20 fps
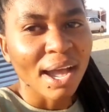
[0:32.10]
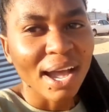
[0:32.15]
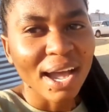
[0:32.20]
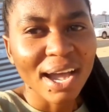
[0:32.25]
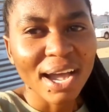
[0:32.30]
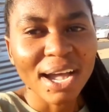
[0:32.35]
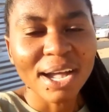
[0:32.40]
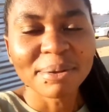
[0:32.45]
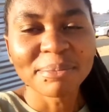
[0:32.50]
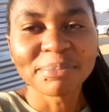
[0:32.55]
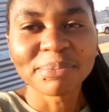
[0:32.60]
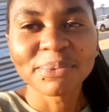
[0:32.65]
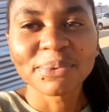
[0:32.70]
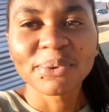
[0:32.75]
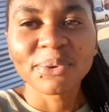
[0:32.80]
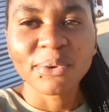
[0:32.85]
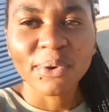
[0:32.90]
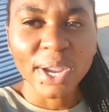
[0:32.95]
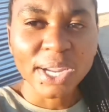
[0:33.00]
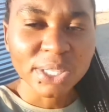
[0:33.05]
I'm
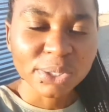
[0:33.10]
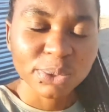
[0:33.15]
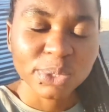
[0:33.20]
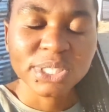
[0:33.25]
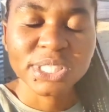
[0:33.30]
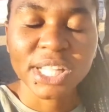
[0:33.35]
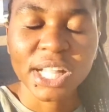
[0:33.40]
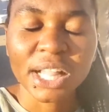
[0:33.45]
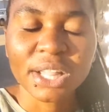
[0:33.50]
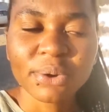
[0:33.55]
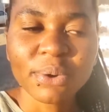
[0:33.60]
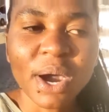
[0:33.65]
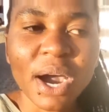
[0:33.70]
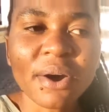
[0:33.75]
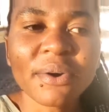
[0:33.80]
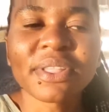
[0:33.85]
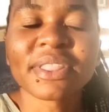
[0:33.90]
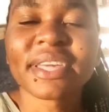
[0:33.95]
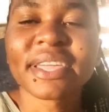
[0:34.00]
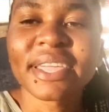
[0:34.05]
going to tell you
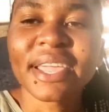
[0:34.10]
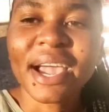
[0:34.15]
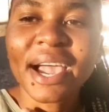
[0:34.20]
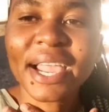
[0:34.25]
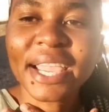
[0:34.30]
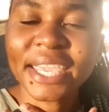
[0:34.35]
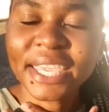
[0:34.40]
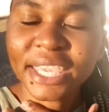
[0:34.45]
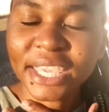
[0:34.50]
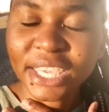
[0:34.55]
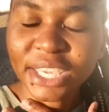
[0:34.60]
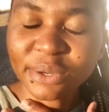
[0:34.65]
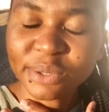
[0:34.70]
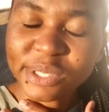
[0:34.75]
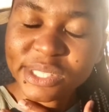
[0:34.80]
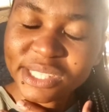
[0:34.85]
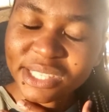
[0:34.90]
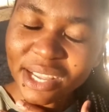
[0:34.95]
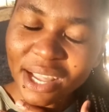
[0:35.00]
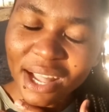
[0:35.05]
how they
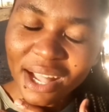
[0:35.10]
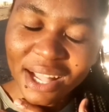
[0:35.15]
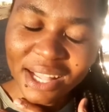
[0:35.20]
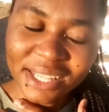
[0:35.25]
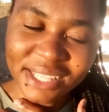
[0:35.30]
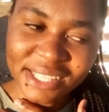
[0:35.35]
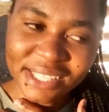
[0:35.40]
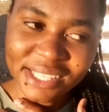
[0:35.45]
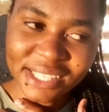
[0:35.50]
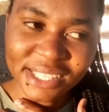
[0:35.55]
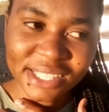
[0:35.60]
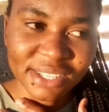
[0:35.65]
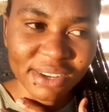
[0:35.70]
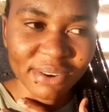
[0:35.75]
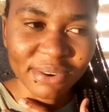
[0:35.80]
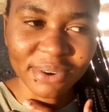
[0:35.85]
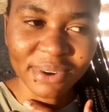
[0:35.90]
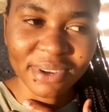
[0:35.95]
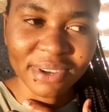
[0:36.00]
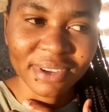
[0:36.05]
accused us.
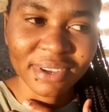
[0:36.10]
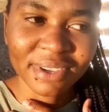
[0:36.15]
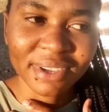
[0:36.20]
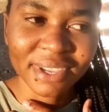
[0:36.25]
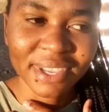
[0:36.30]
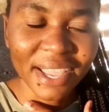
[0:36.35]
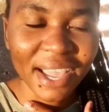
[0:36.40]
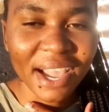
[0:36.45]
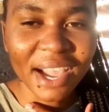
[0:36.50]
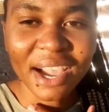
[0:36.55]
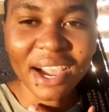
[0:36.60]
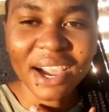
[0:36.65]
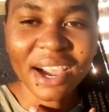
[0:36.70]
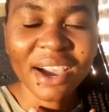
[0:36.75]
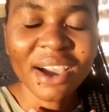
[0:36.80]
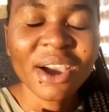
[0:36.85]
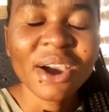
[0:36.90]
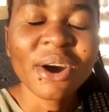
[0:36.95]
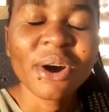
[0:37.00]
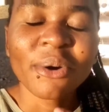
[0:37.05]
So yeah,
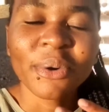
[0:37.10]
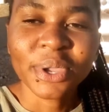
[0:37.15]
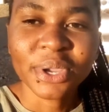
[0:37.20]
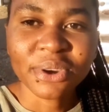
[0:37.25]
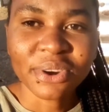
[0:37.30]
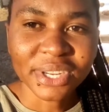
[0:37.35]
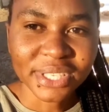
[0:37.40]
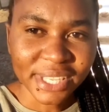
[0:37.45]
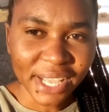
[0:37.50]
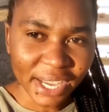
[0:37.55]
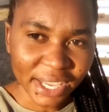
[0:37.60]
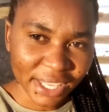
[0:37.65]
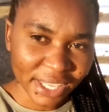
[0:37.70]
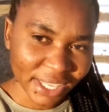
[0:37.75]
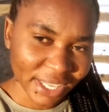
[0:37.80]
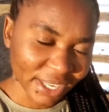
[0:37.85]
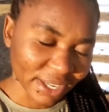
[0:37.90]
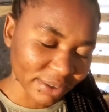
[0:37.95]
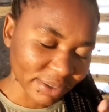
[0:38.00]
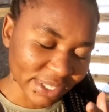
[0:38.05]
we got
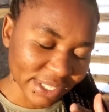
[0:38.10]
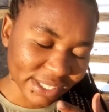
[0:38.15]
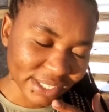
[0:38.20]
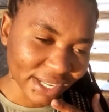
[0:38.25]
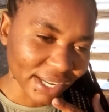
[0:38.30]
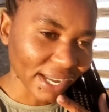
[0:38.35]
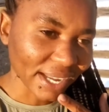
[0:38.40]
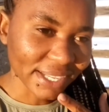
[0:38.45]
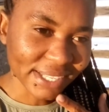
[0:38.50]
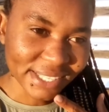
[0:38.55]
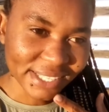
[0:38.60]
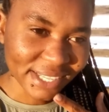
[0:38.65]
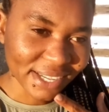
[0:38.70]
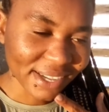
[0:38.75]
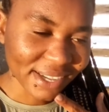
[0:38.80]
accused, guys.